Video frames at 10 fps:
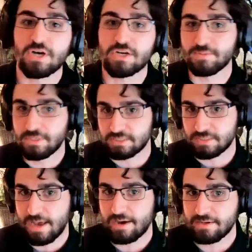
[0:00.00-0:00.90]
We charge
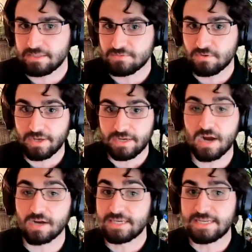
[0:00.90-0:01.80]
municipalities for like
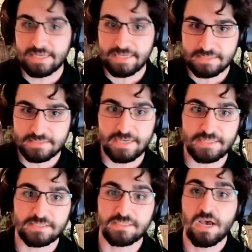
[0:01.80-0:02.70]
our data
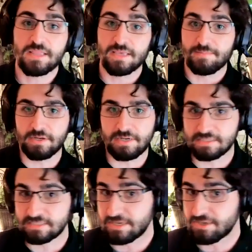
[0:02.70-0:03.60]
insights, the ability
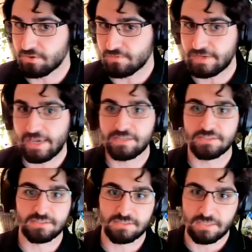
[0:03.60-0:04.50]
to send
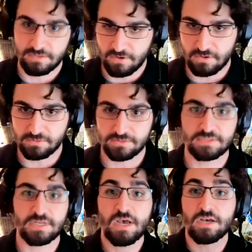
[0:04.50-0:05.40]
notifications to the
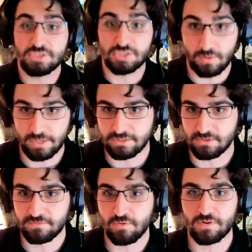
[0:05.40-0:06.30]
phones, so on and
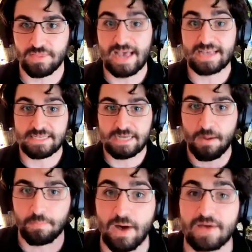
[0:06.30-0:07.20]
so forth, as like
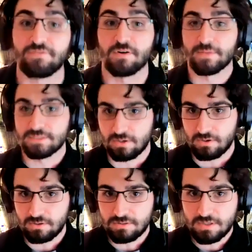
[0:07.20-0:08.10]
right. a platform as a
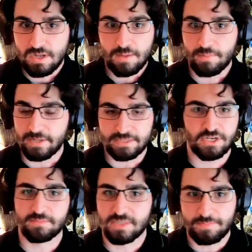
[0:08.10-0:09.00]
whole. But in
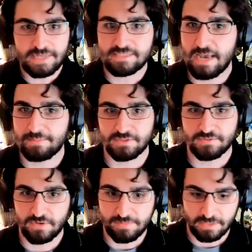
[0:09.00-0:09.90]
terms, the base app is
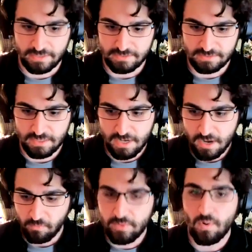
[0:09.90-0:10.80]
free because
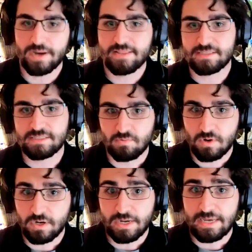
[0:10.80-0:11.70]
we wanted this to
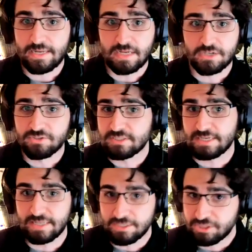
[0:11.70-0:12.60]
work in countries
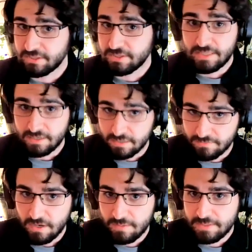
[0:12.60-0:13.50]
like Nigeria that are
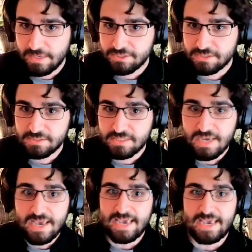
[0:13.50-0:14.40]
developing nations
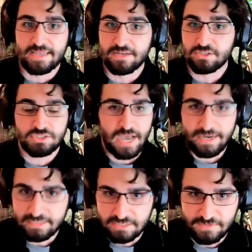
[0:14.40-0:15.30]
and
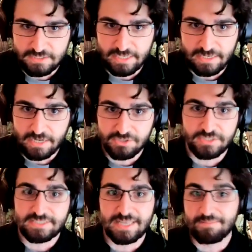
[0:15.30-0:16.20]
highly sophisticated
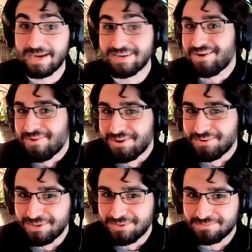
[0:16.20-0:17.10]
countries that might not want
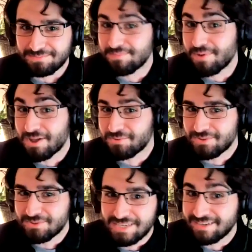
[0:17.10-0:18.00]
to like be bothered
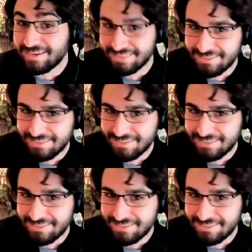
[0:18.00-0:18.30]
with recycling,